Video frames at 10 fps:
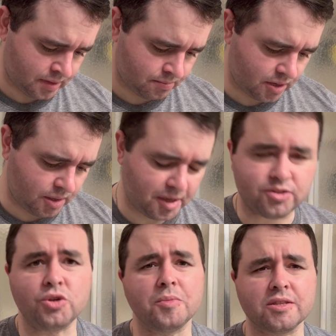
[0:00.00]
probably about
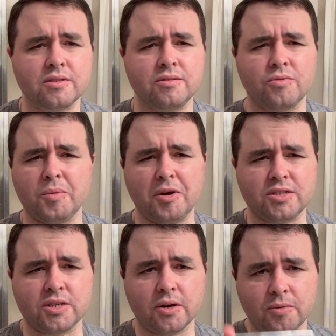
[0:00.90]
3 months
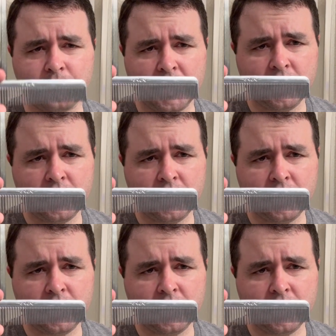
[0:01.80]
ago.